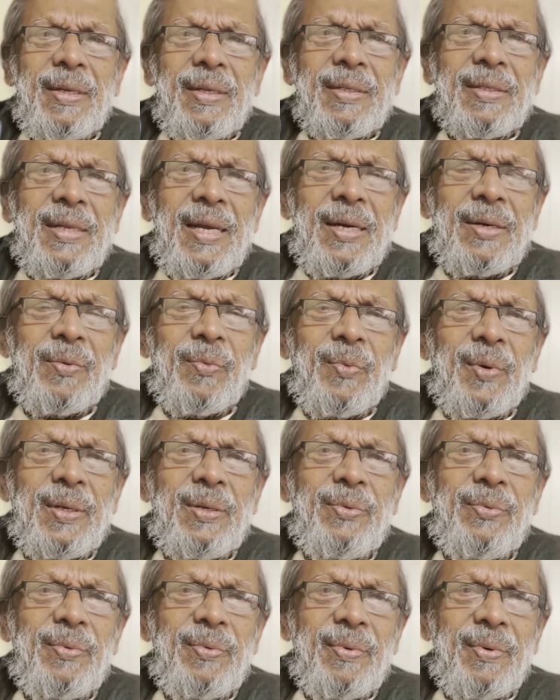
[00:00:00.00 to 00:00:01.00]
that
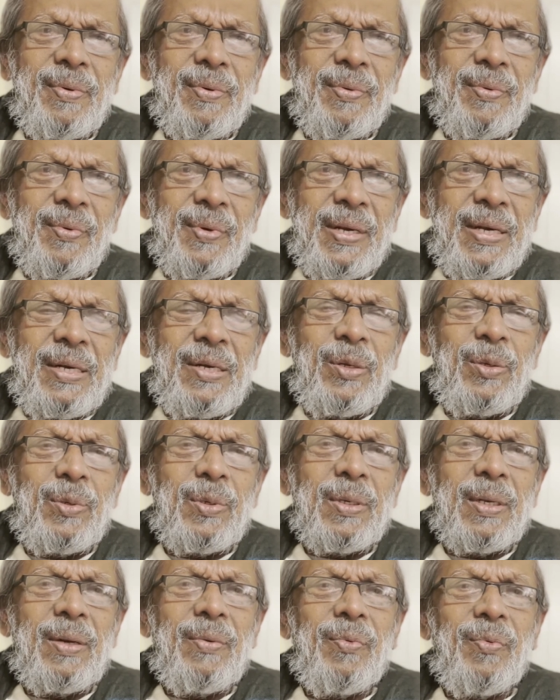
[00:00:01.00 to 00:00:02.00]
one
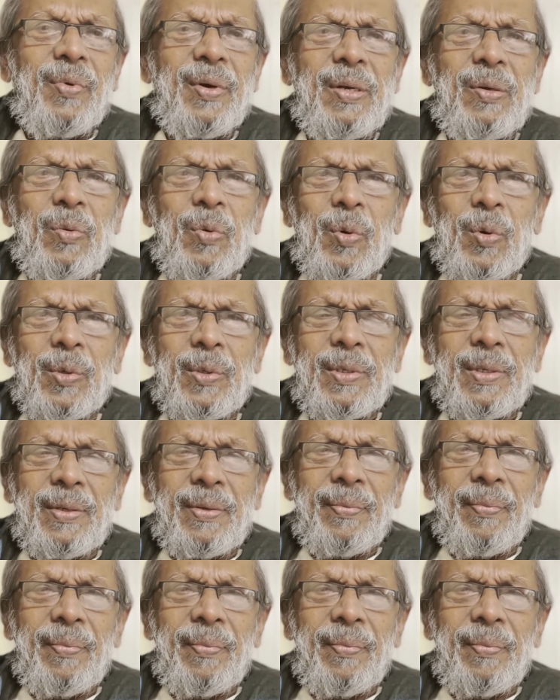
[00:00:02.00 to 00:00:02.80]
individual, one vote.